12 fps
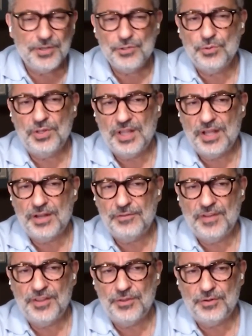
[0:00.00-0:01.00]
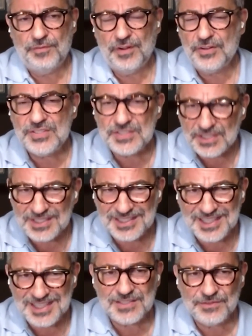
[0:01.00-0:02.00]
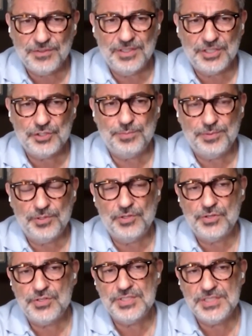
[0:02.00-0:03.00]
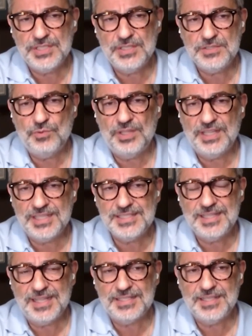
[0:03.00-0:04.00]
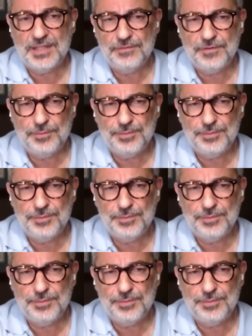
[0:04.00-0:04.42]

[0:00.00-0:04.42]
a lot of other very successful entrepreneurs. He's one that stands out for